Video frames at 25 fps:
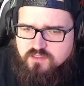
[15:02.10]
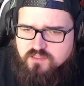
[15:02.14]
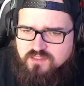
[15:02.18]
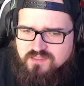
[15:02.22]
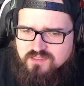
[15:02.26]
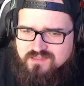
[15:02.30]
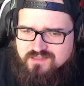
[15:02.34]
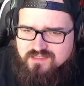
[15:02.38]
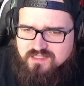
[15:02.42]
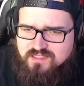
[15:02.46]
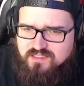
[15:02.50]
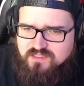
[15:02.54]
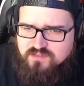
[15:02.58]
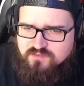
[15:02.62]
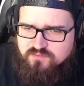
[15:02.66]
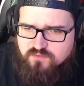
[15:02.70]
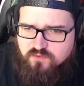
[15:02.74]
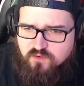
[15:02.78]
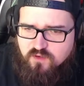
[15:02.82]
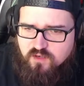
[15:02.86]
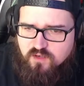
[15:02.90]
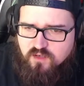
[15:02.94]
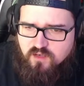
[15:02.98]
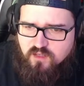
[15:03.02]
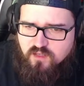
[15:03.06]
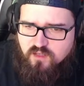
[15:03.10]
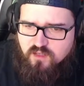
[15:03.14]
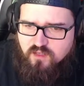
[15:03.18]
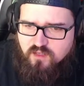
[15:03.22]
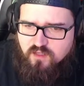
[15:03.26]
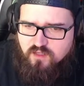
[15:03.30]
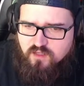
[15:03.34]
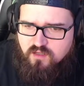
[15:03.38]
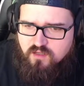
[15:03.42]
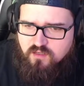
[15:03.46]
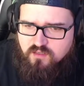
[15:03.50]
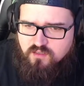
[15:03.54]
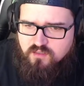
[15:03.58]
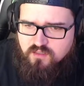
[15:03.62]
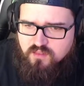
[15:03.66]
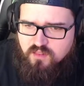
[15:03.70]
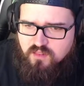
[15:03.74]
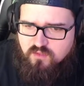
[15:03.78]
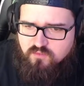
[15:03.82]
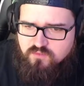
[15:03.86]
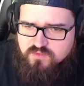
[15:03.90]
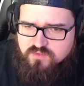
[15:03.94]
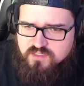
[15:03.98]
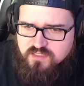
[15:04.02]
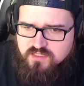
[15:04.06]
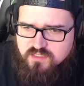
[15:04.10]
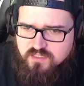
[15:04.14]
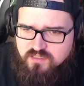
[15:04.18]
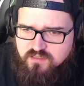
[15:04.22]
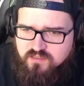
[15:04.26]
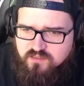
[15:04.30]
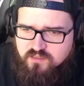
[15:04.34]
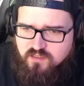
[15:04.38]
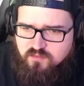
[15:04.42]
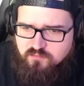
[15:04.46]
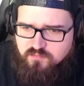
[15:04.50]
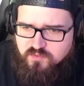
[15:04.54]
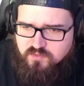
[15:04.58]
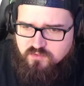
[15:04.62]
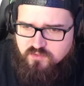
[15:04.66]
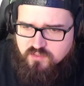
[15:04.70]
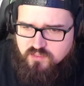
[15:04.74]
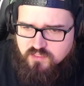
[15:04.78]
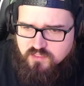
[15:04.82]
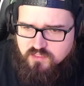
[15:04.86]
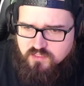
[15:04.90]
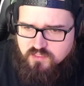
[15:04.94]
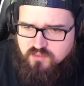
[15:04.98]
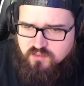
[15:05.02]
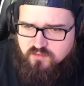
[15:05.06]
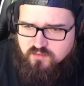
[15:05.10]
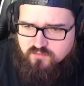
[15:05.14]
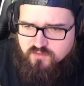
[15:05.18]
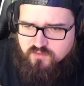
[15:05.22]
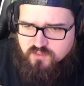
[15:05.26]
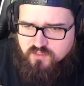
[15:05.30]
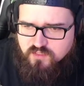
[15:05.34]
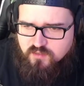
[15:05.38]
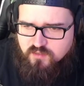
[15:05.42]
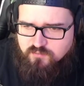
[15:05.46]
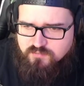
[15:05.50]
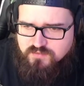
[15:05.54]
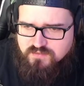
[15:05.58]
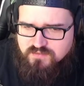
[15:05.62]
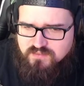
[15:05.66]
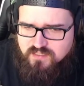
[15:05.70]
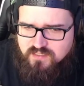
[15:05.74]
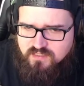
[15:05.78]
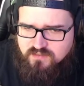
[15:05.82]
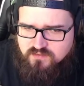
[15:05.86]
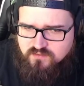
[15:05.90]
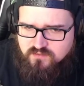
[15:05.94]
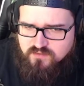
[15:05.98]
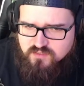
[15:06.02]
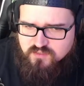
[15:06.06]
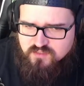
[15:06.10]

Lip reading: as this for a long, close-knit community of the comitatus,